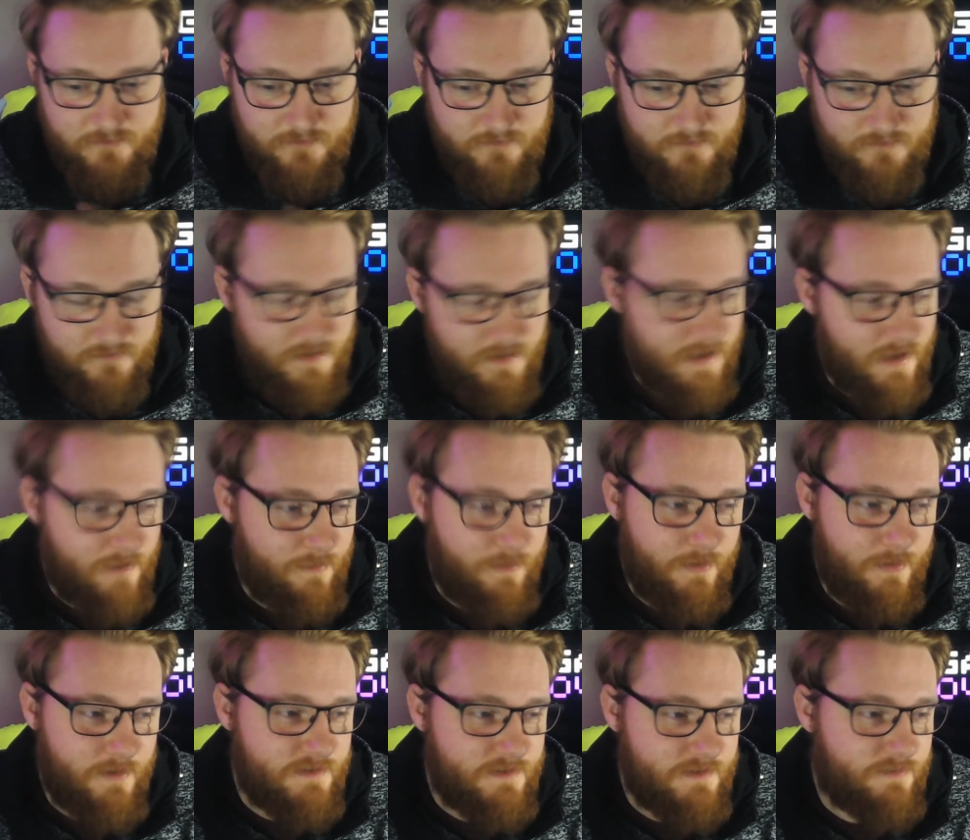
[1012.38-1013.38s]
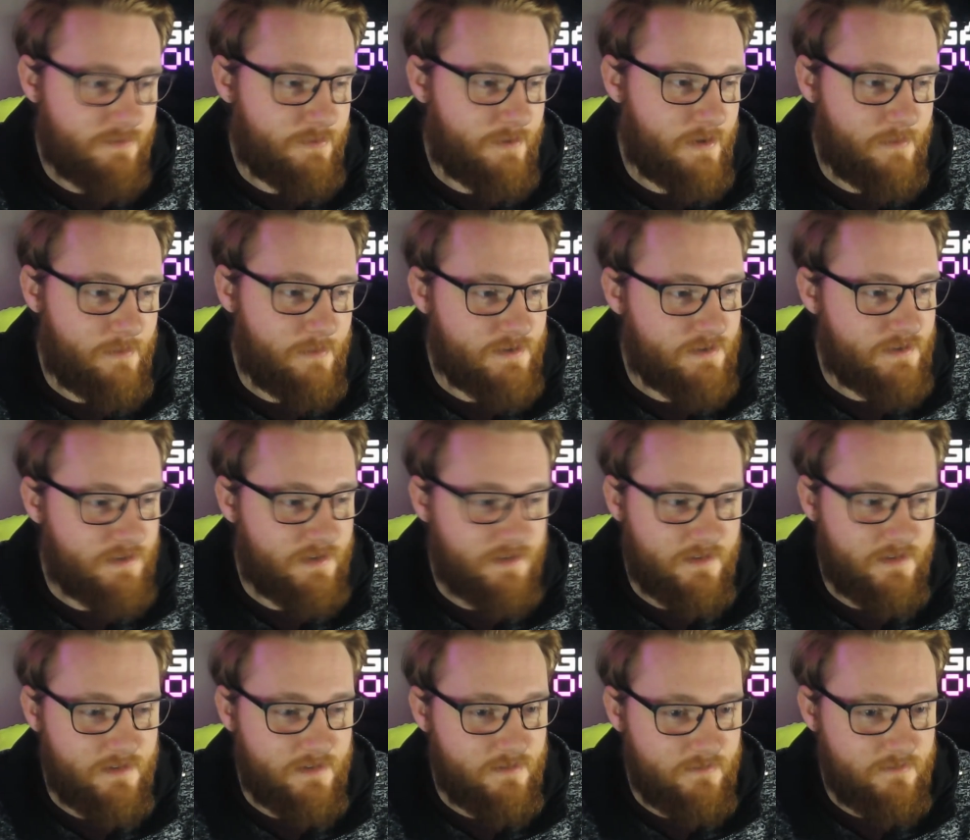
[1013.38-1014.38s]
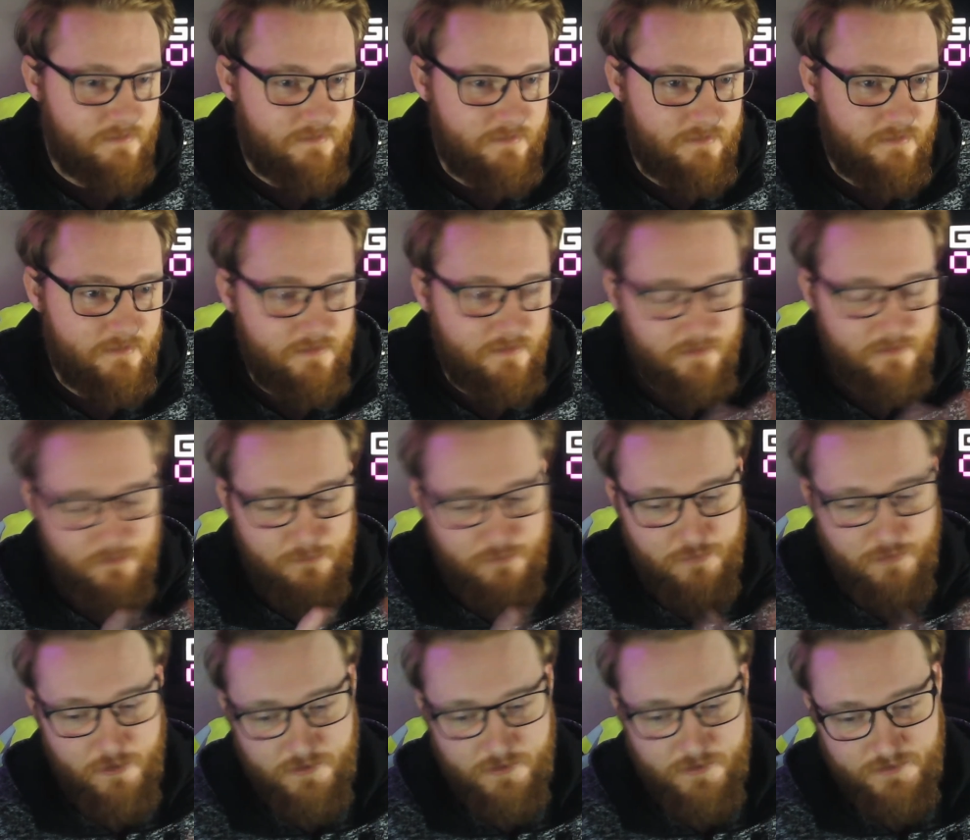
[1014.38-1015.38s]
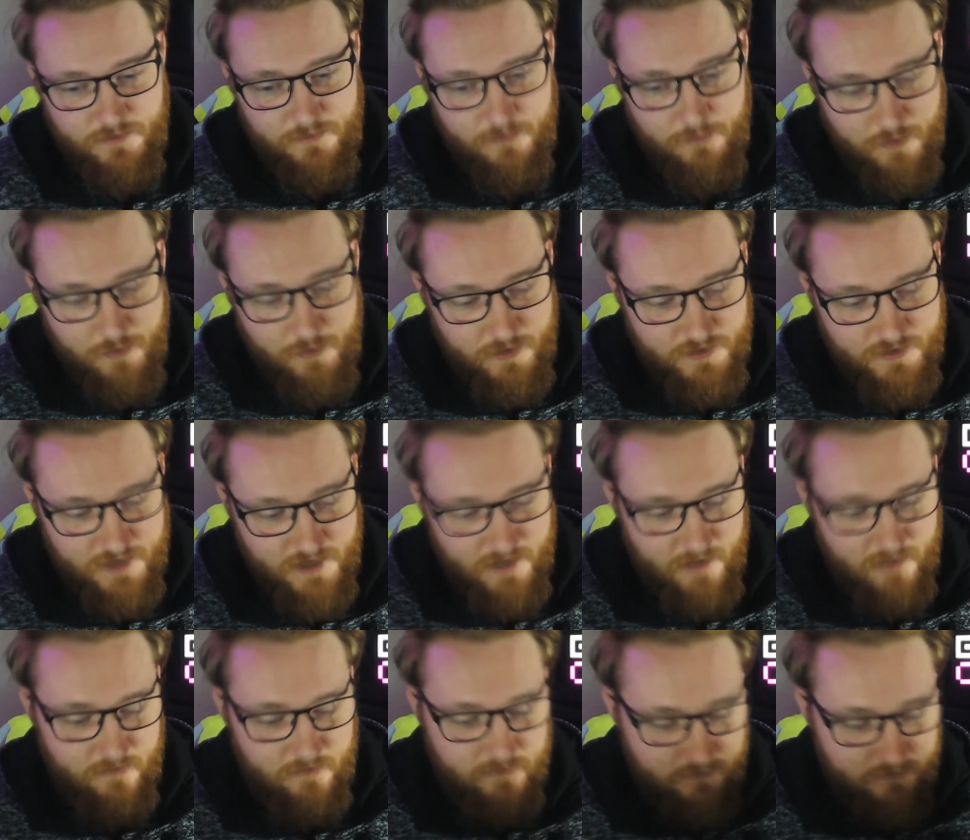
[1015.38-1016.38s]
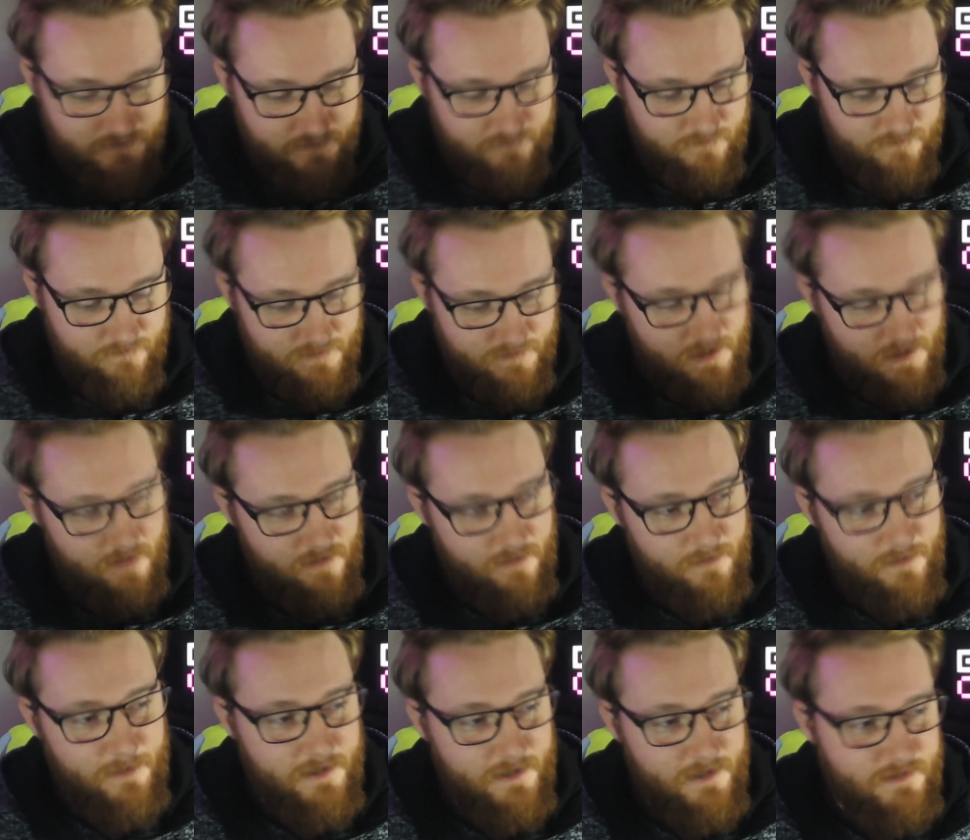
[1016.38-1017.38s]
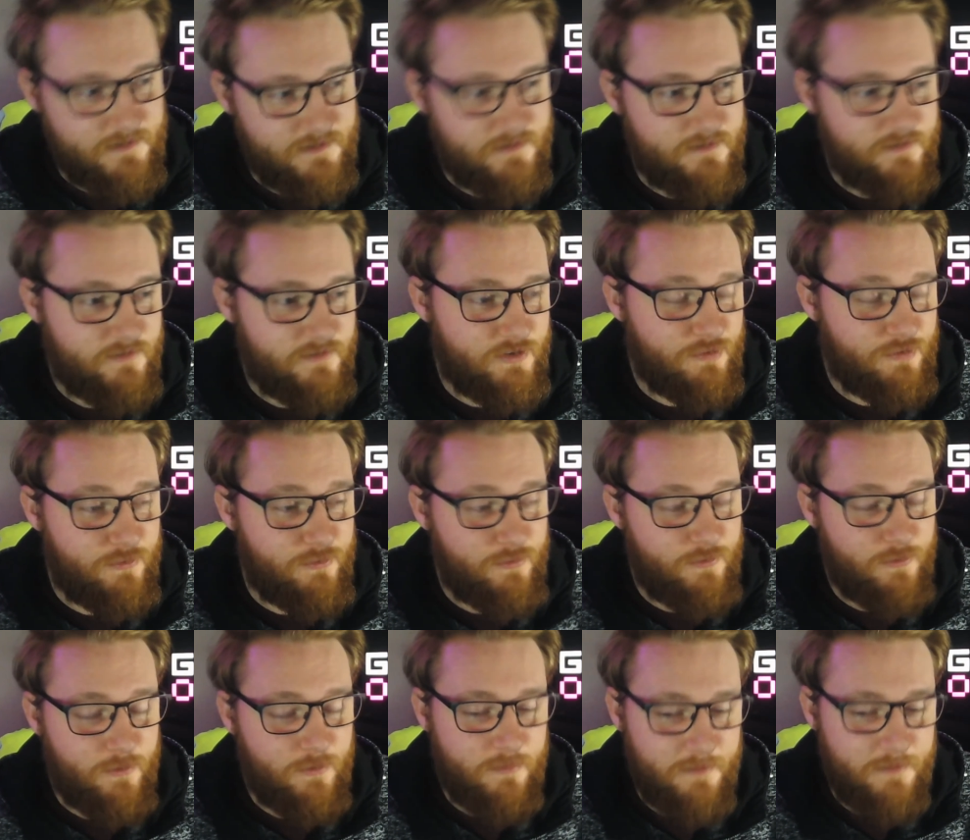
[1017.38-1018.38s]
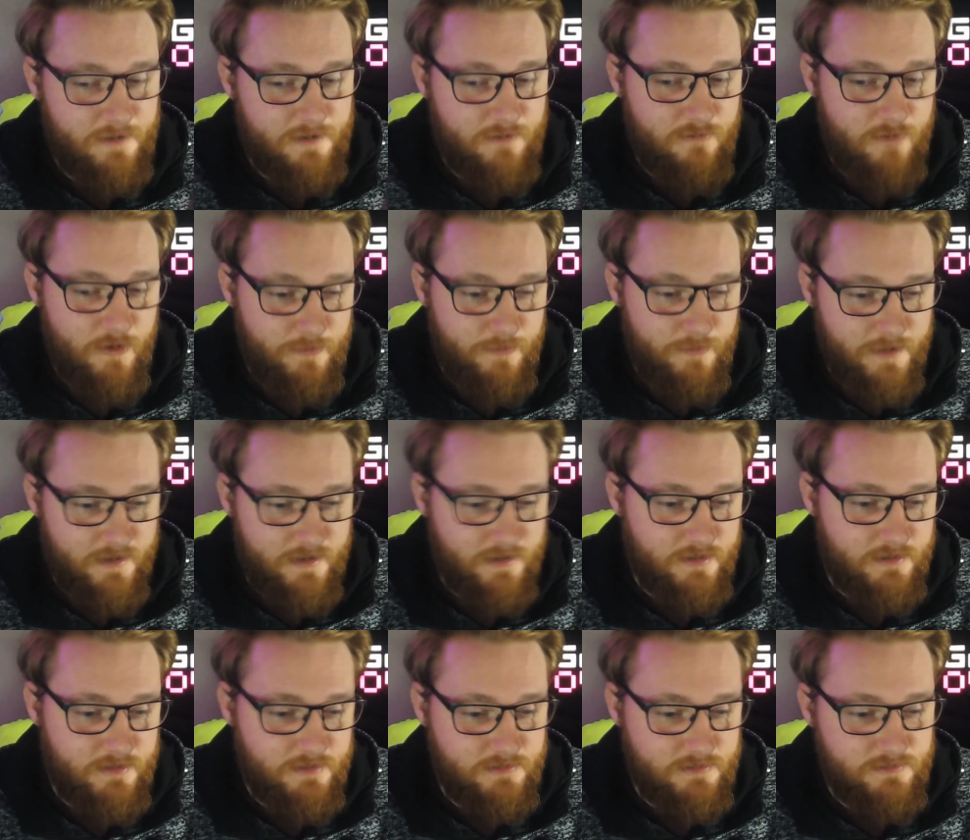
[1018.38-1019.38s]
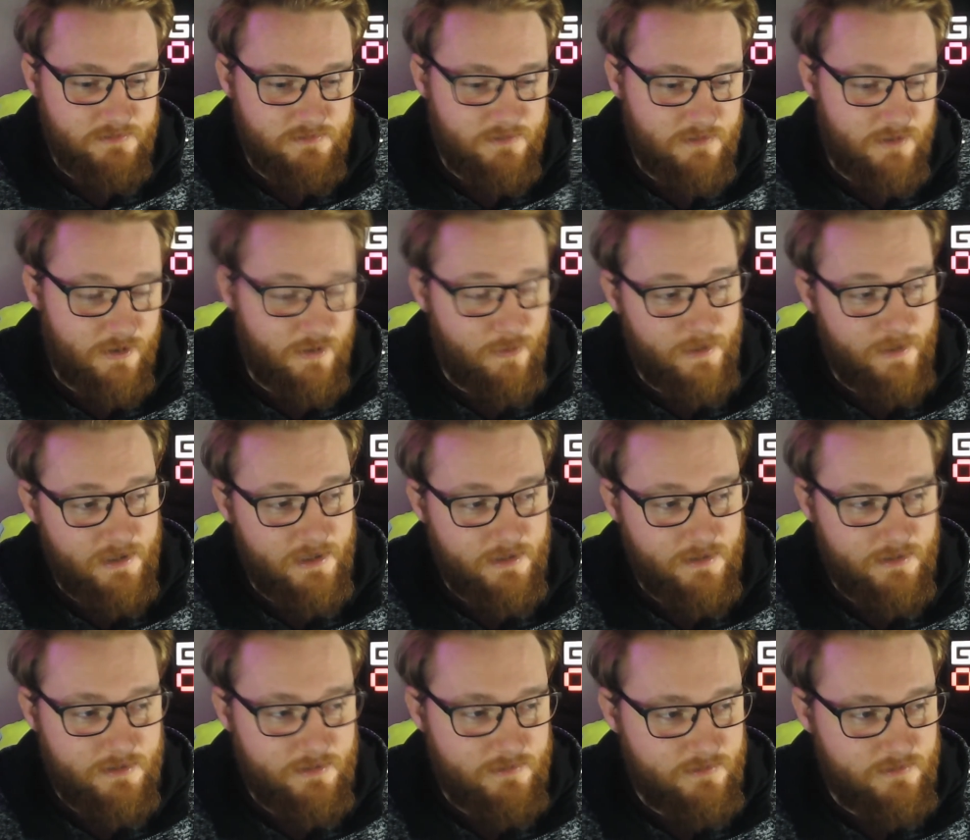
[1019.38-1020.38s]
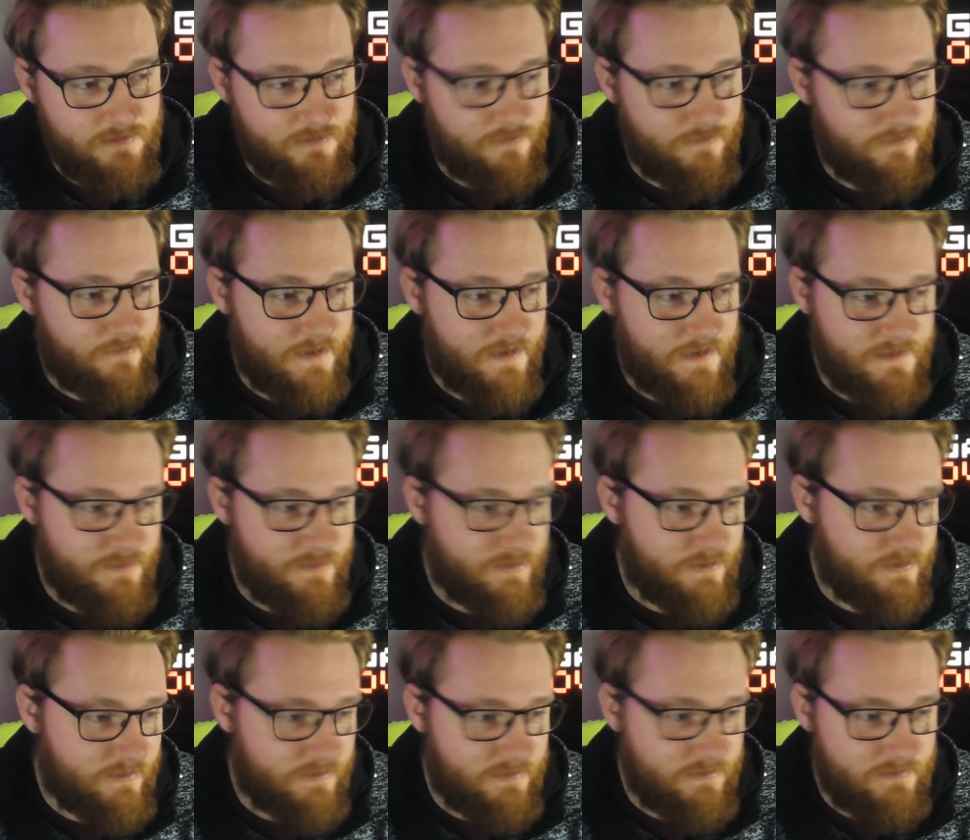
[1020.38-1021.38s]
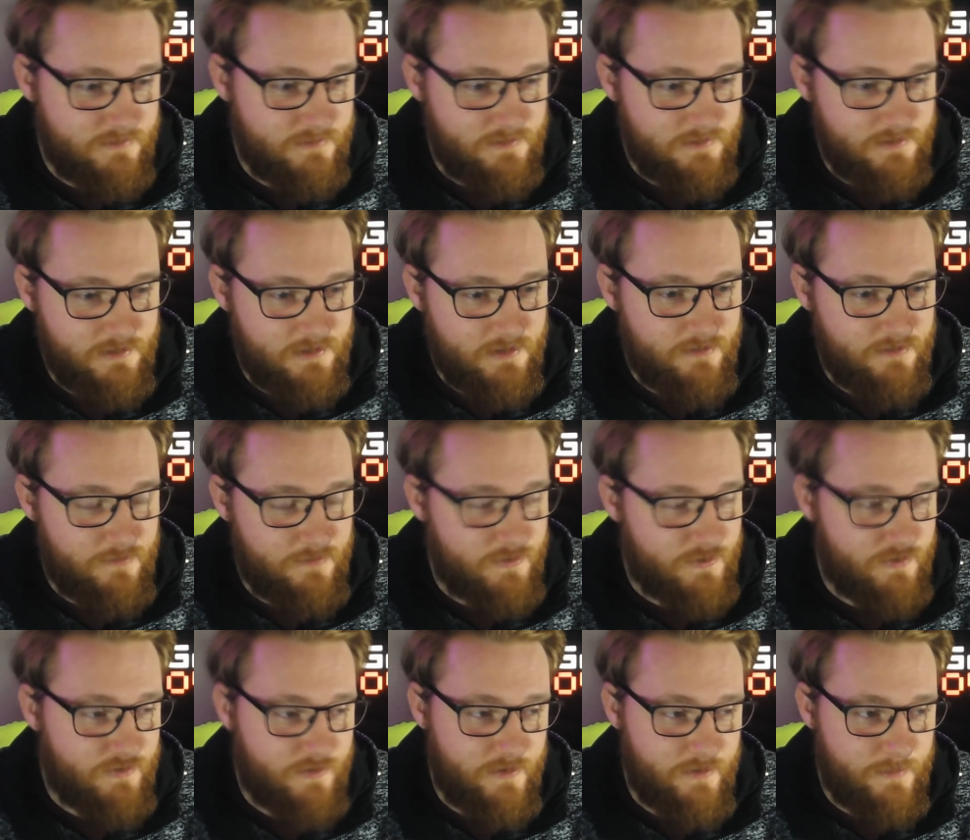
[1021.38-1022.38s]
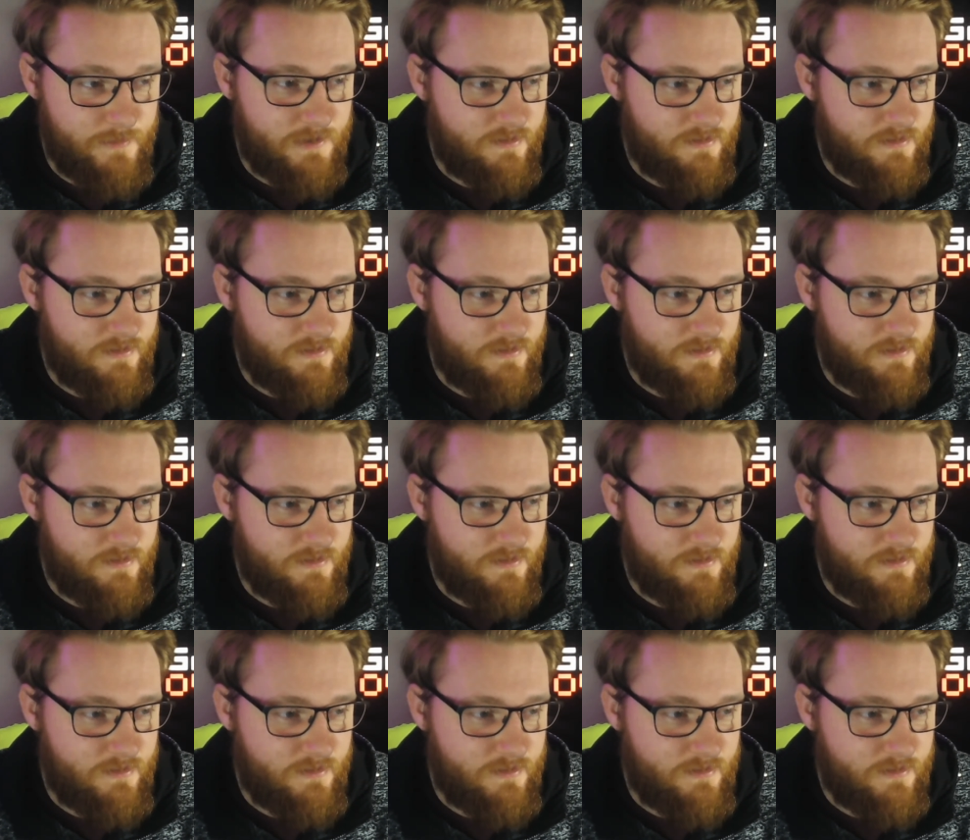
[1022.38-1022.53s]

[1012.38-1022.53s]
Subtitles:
It applies to pretty much anything. Branch out to other places. You will probably grow bigger and quicker on Facebook for streaming.